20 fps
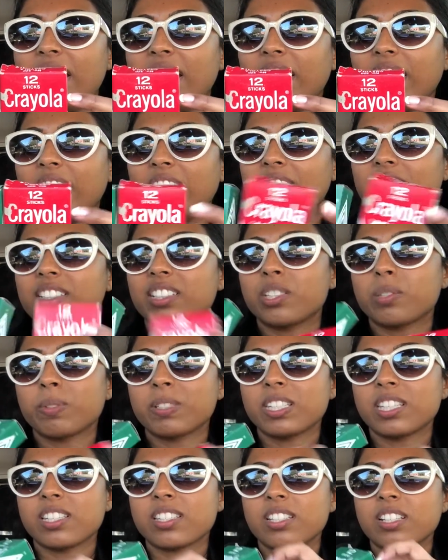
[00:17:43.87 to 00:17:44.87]
And this one
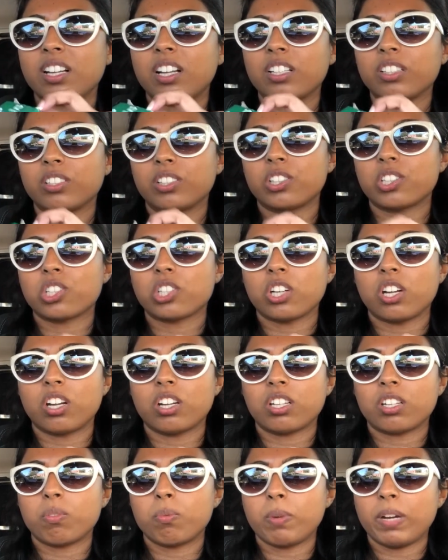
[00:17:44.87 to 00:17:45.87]
says colored
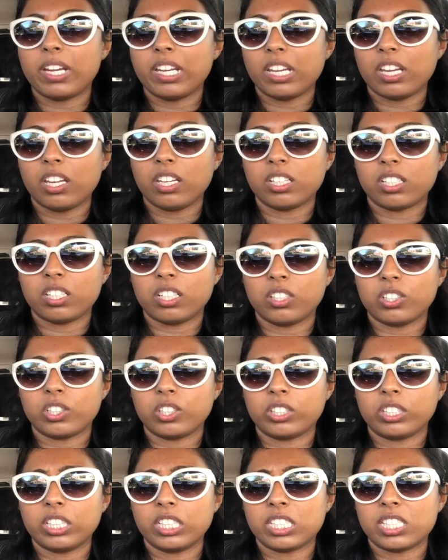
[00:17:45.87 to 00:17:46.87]
chalk, white and colored.
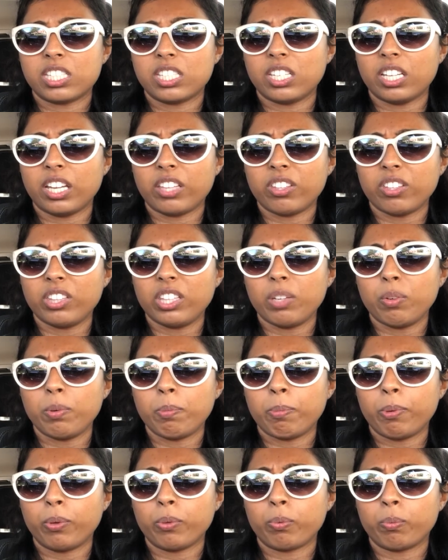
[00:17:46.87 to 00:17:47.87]
Let's see, I thought they were
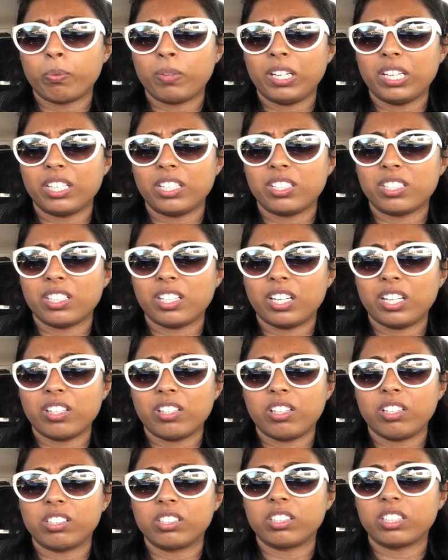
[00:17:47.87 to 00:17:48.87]
both white. Did I
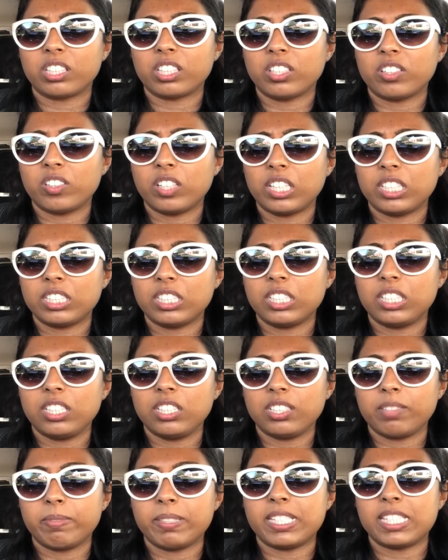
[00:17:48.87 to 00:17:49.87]
not look correctly?
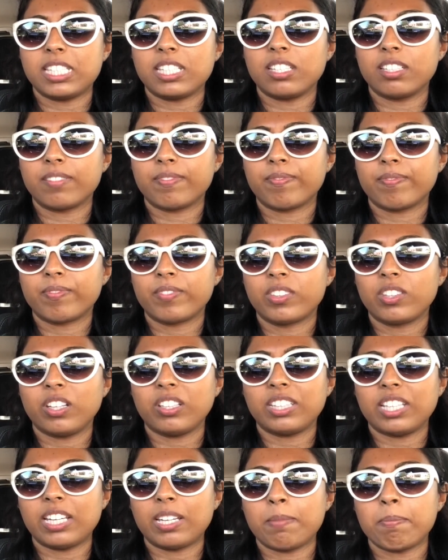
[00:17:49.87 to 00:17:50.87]
Let me see. Not
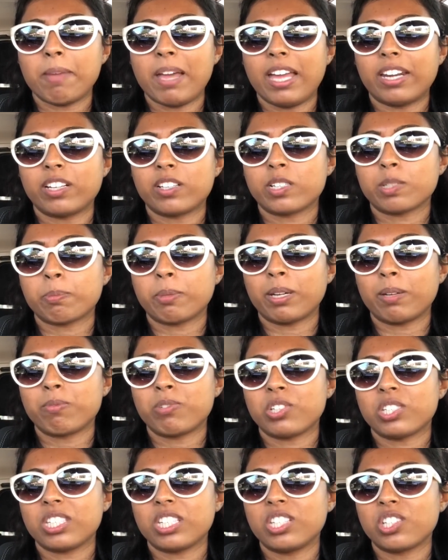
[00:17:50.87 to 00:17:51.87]
that it matters, but I'm
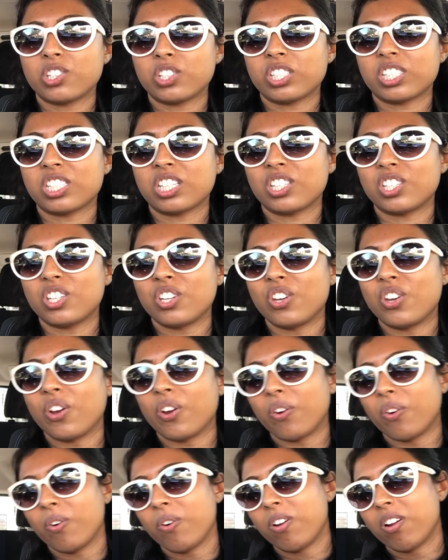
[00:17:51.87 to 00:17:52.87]
just interested to know.